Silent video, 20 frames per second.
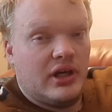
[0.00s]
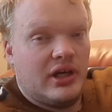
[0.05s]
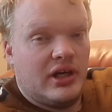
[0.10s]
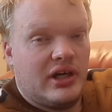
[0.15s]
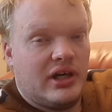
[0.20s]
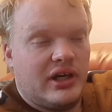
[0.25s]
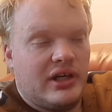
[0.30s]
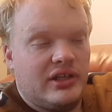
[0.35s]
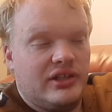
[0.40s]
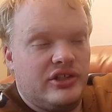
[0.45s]

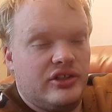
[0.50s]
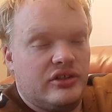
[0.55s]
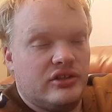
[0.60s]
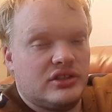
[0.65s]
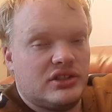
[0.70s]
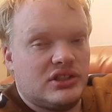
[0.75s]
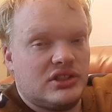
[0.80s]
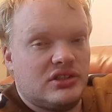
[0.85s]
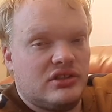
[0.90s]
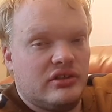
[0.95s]
I
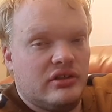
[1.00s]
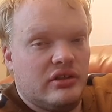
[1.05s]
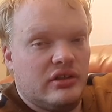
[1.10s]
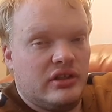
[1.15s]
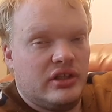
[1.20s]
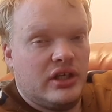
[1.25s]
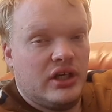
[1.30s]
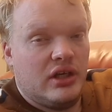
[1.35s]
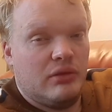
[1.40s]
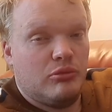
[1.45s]
just uh,
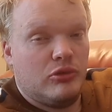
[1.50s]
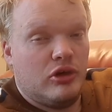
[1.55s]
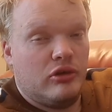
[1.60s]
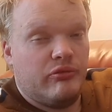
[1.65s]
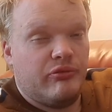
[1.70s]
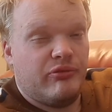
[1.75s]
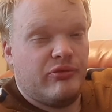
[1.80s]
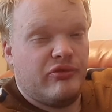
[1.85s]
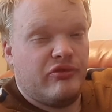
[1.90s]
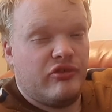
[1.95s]
came
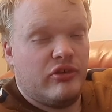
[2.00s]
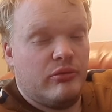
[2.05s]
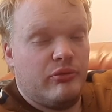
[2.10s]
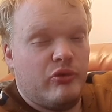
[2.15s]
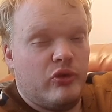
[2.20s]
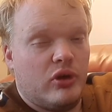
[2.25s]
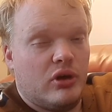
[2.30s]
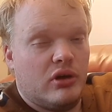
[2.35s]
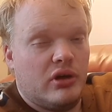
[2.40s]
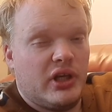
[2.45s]
home from
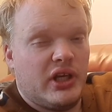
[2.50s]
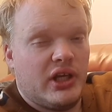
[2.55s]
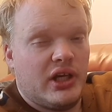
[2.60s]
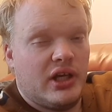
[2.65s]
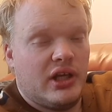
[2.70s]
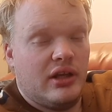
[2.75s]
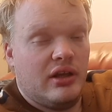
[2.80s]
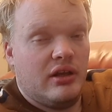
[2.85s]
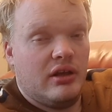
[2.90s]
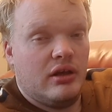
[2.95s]
work
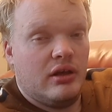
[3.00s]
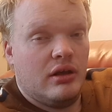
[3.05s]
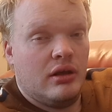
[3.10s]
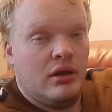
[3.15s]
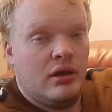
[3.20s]
and uh,